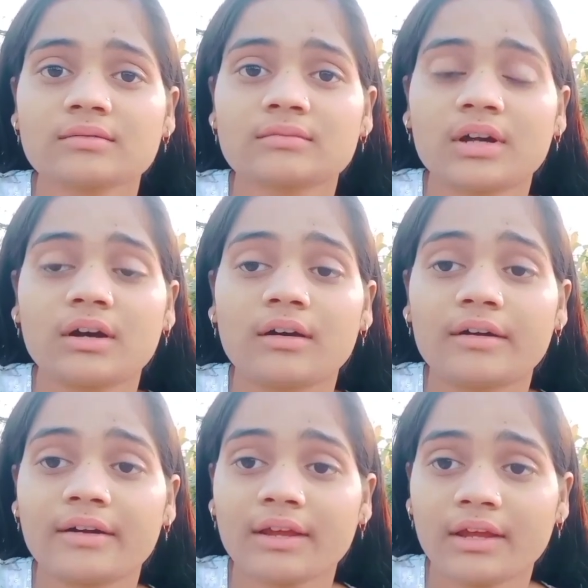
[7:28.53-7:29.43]
our
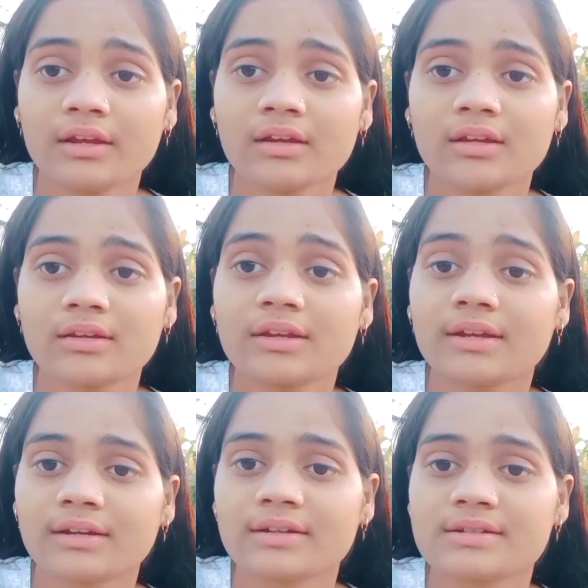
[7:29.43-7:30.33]
day in
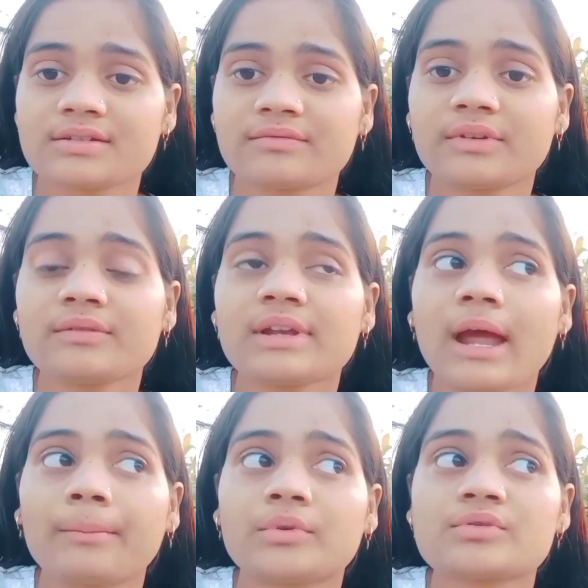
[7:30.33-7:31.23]
English. We will have
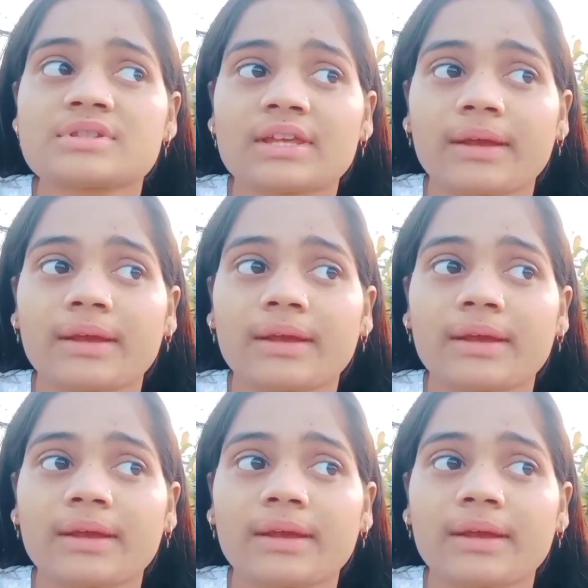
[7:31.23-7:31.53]
to say,